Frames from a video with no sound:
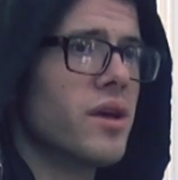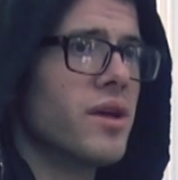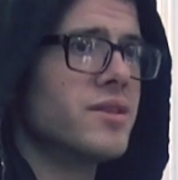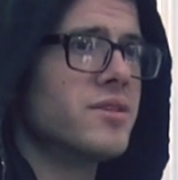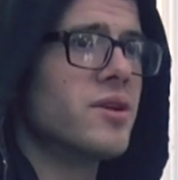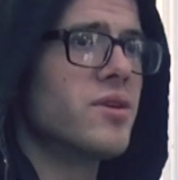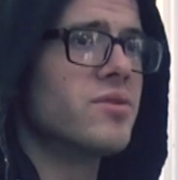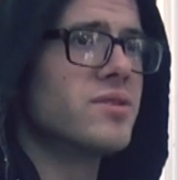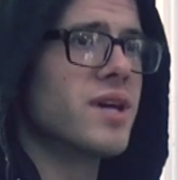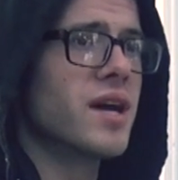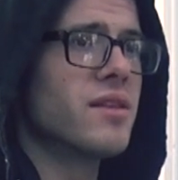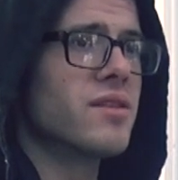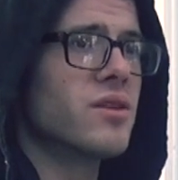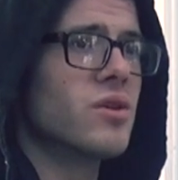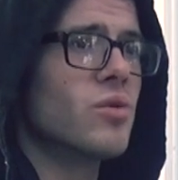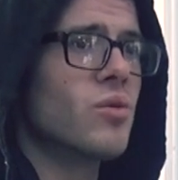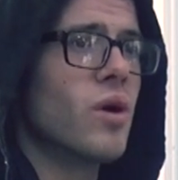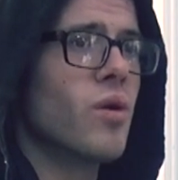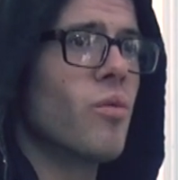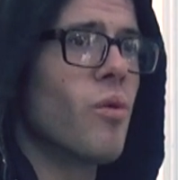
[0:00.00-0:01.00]
It turns out
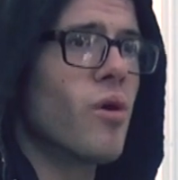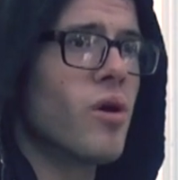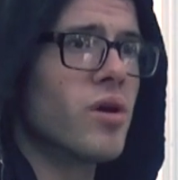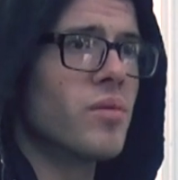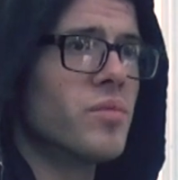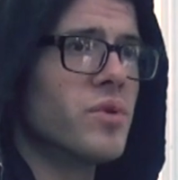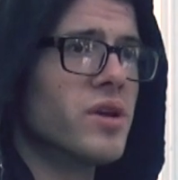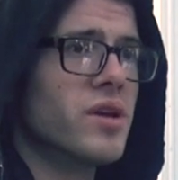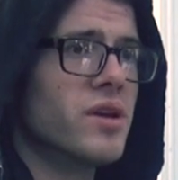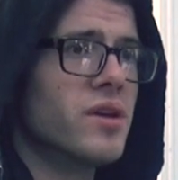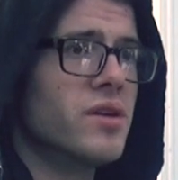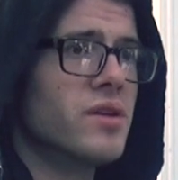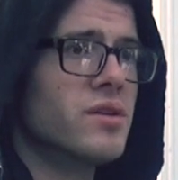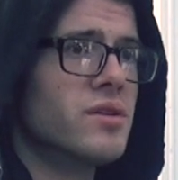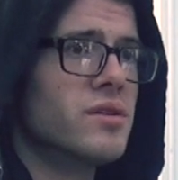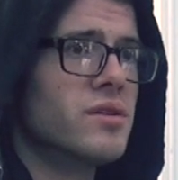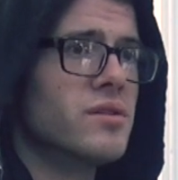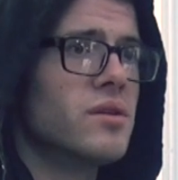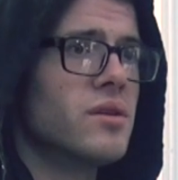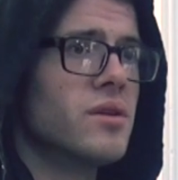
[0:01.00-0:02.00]
that who I want to be
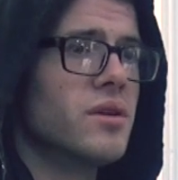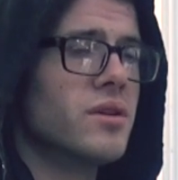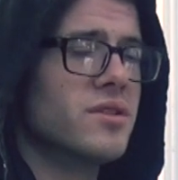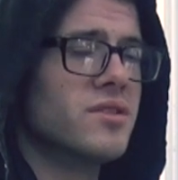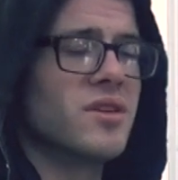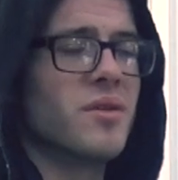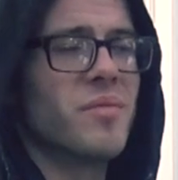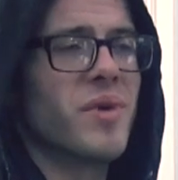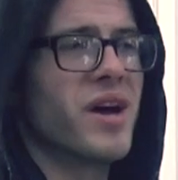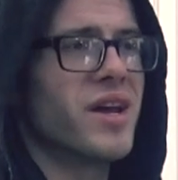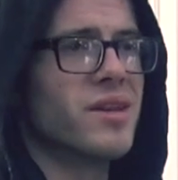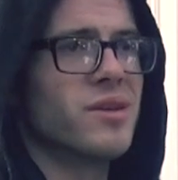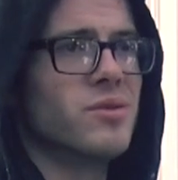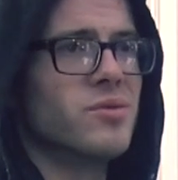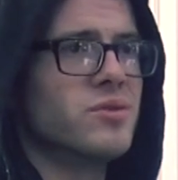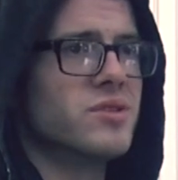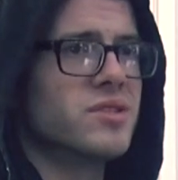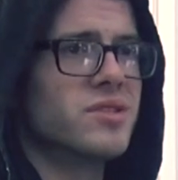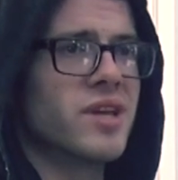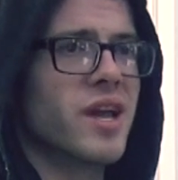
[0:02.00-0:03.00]
is somebody
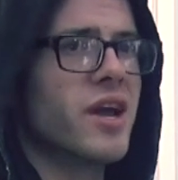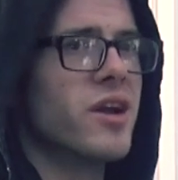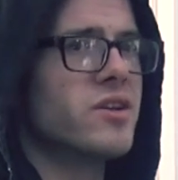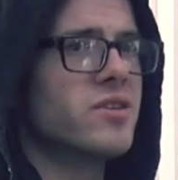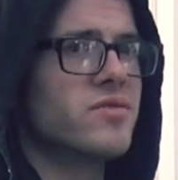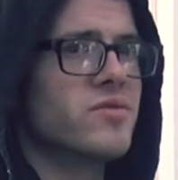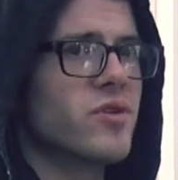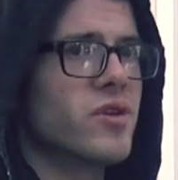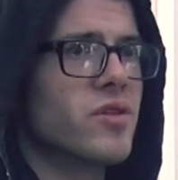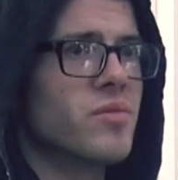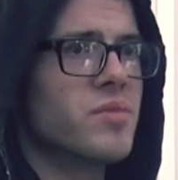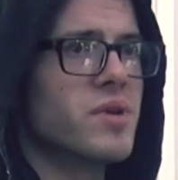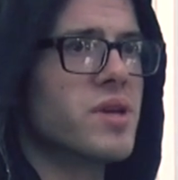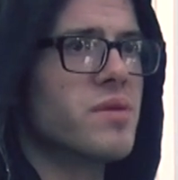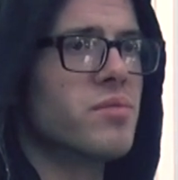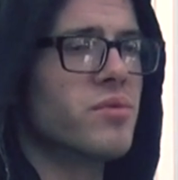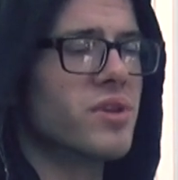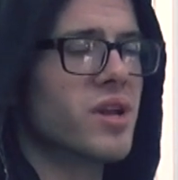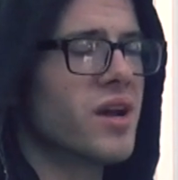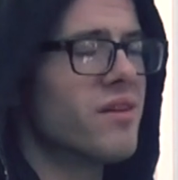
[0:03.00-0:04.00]
who just cares for other
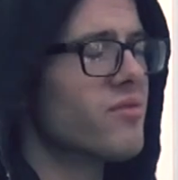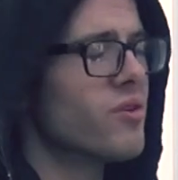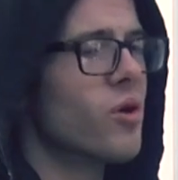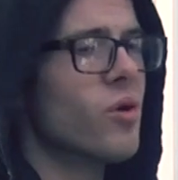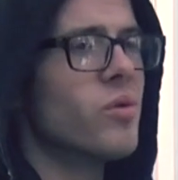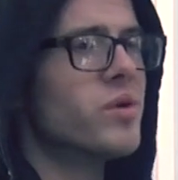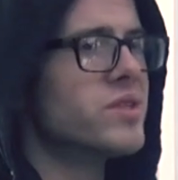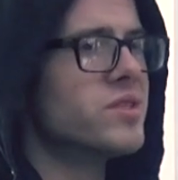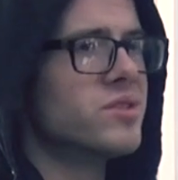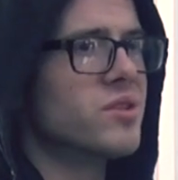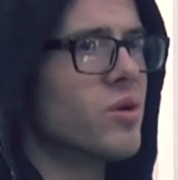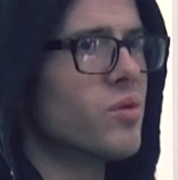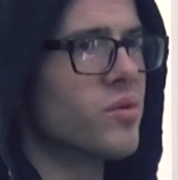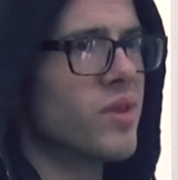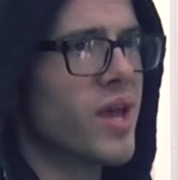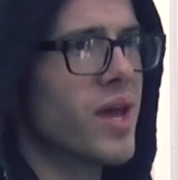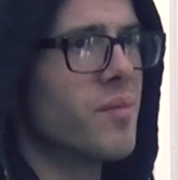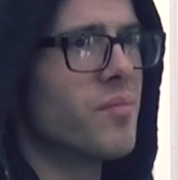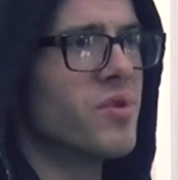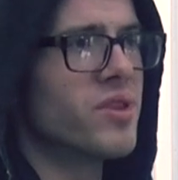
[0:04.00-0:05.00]
people, and I've always
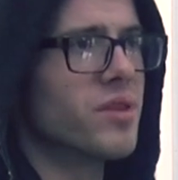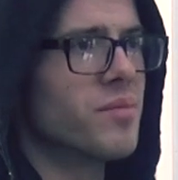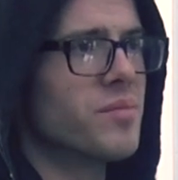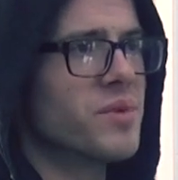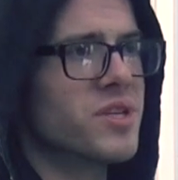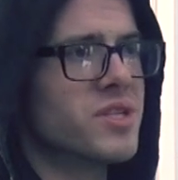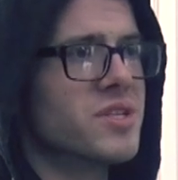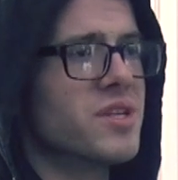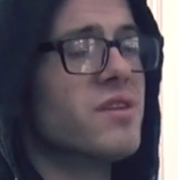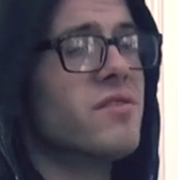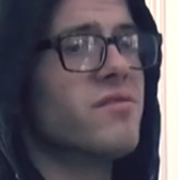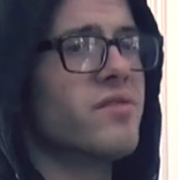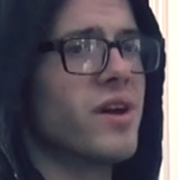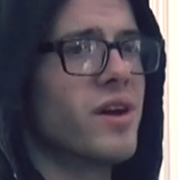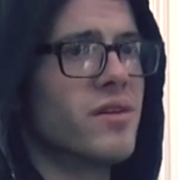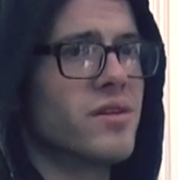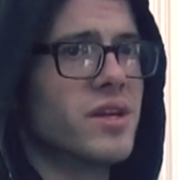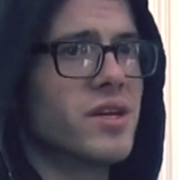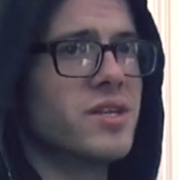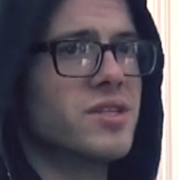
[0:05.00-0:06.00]
known that, but the McShin
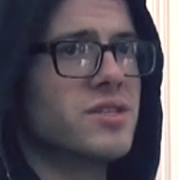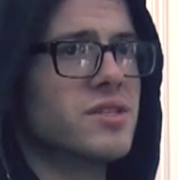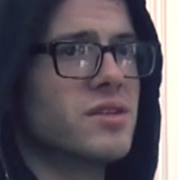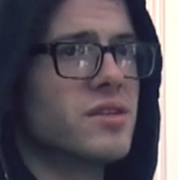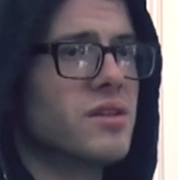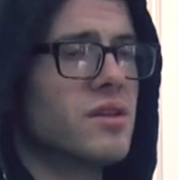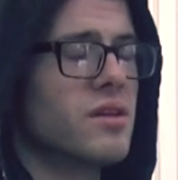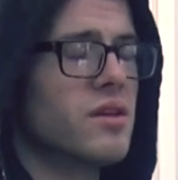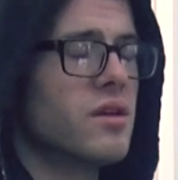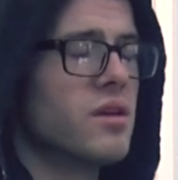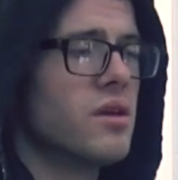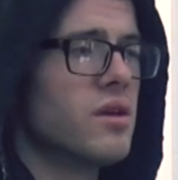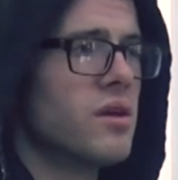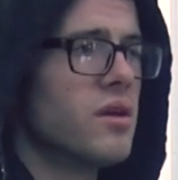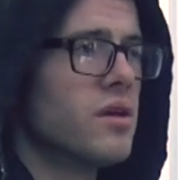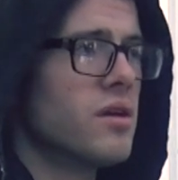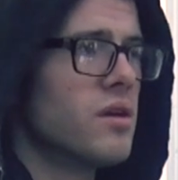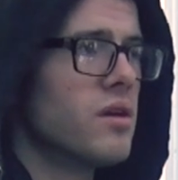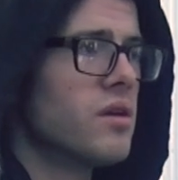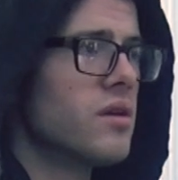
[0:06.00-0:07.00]

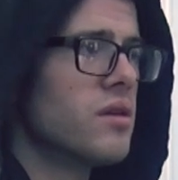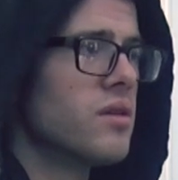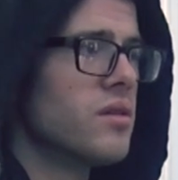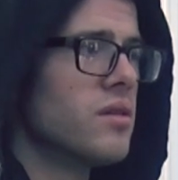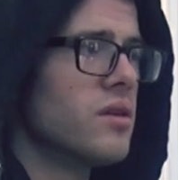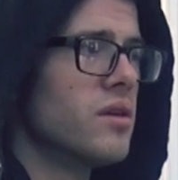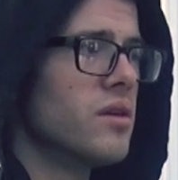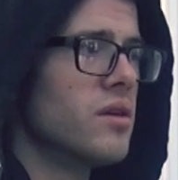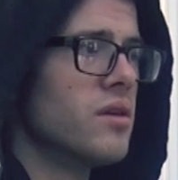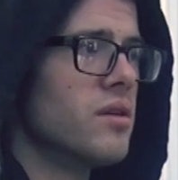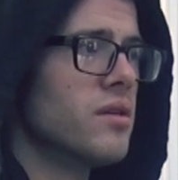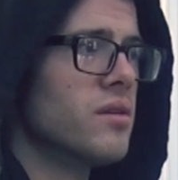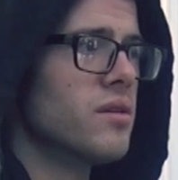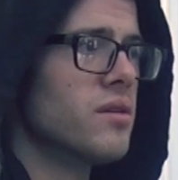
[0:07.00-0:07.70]
Foundation, the